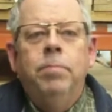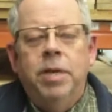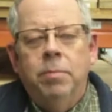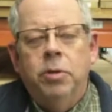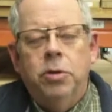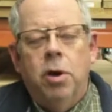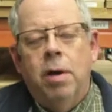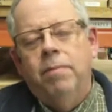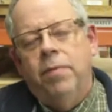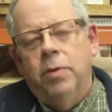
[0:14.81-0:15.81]
Timber
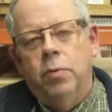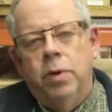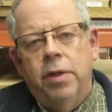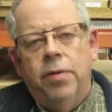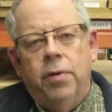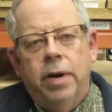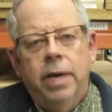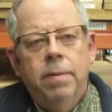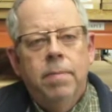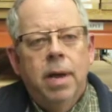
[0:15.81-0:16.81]
Tom from the Wood
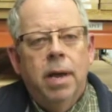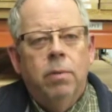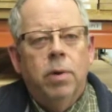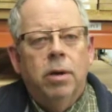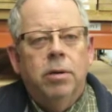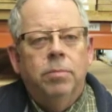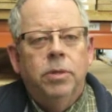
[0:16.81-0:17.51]
Authority, and welcome